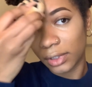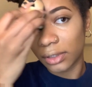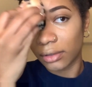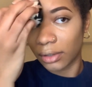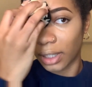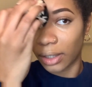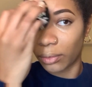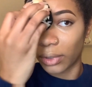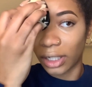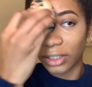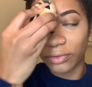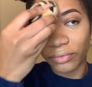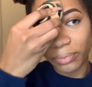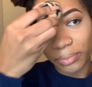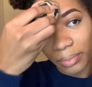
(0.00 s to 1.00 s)
Like when I was
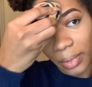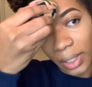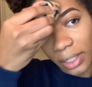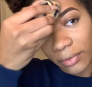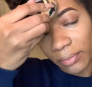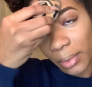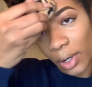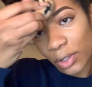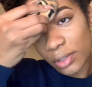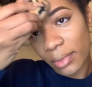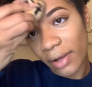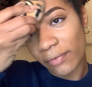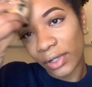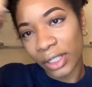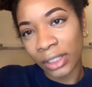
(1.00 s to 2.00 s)
about to post my
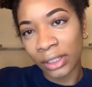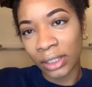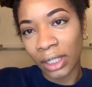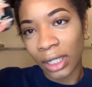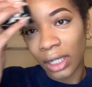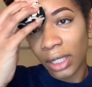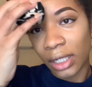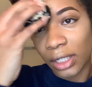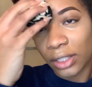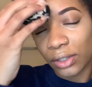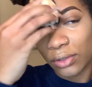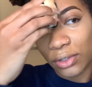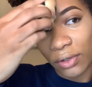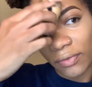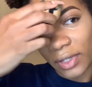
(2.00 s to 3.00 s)
first
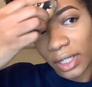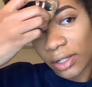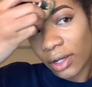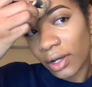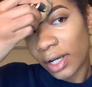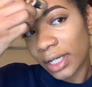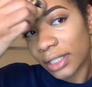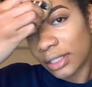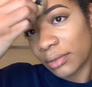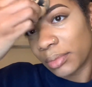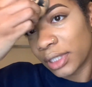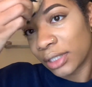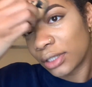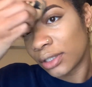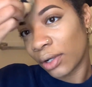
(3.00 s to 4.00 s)
YouTube video, I used to be
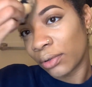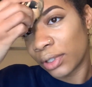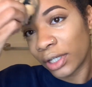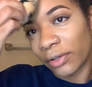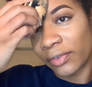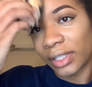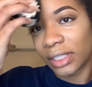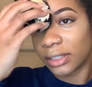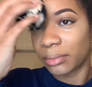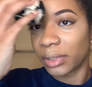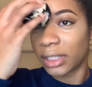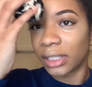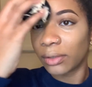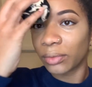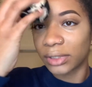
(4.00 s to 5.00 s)
so nervous, but
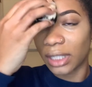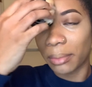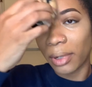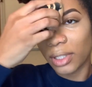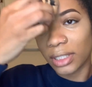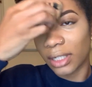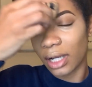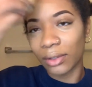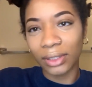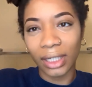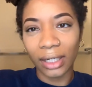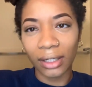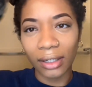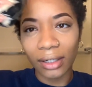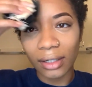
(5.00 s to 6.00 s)
then once I posted it, I was
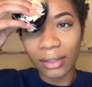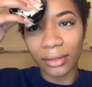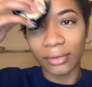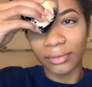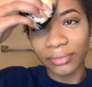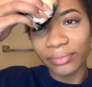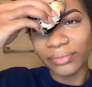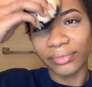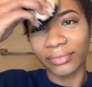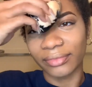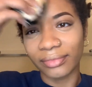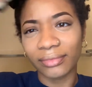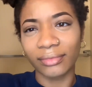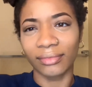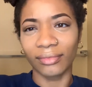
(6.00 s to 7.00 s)
like, oh,
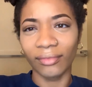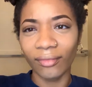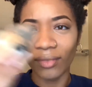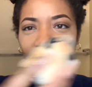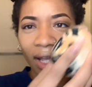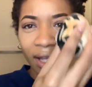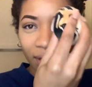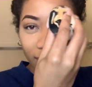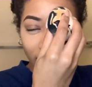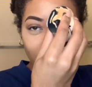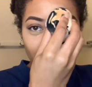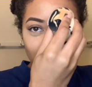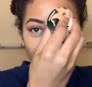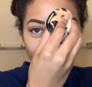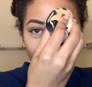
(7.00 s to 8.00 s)
that
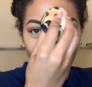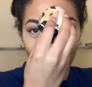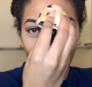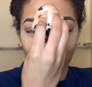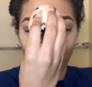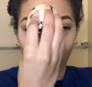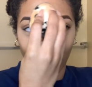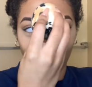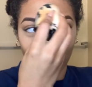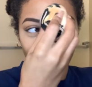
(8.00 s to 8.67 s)
wasn't bad at all.